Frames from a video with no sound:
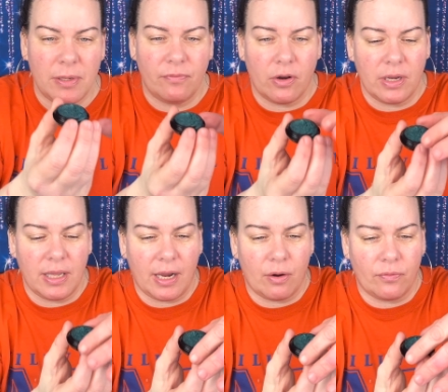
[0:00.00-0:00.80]
be very
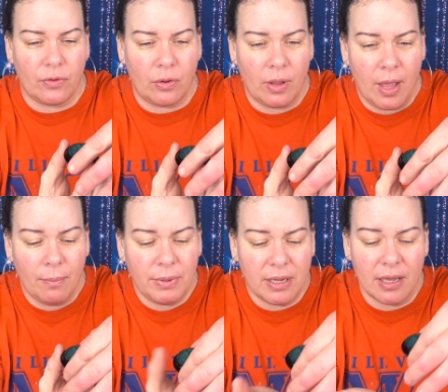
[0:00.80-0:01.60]
careful
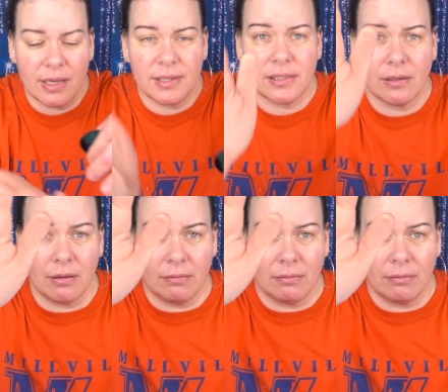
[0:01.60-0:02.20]
because,